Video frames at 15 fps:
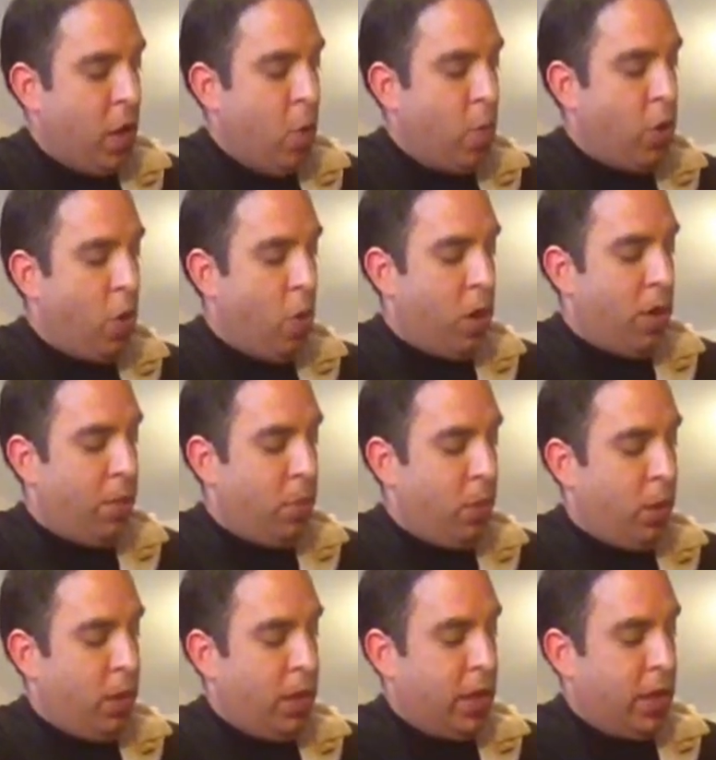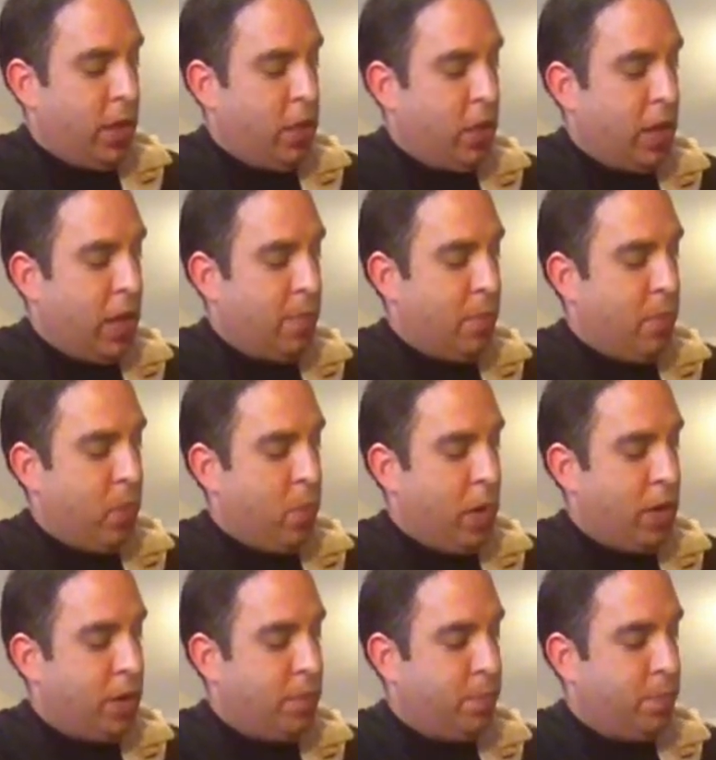We don't want to boil it, okay, but we
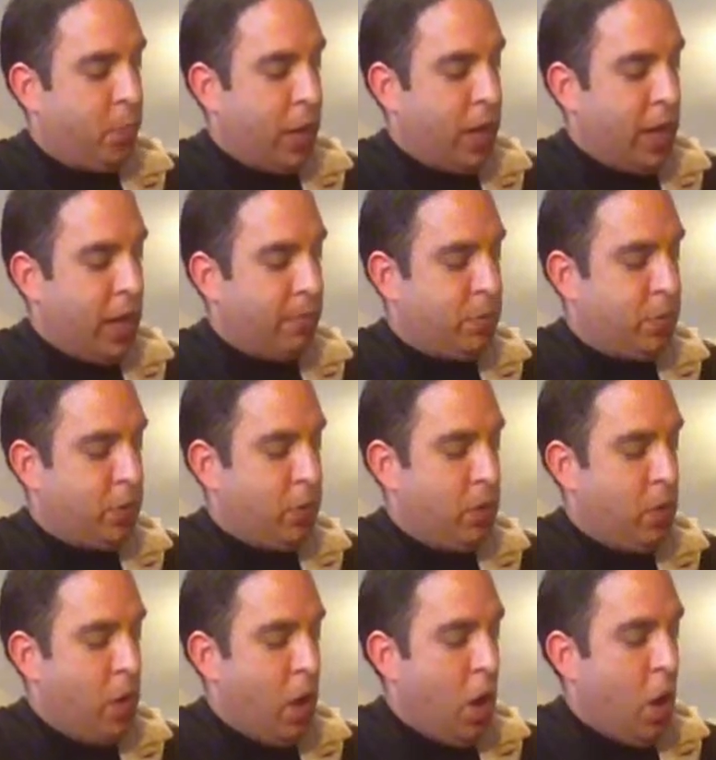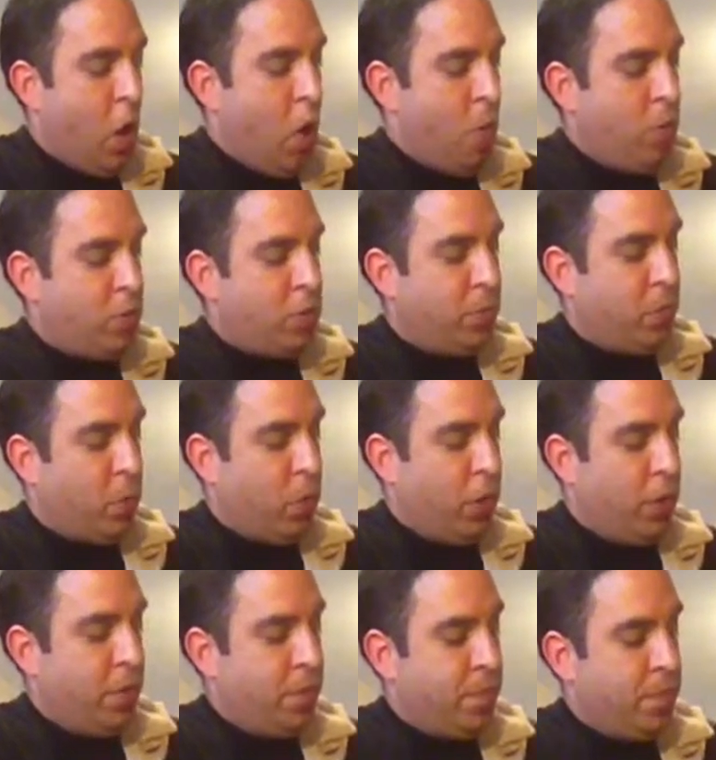want to bring it up to almost a boil.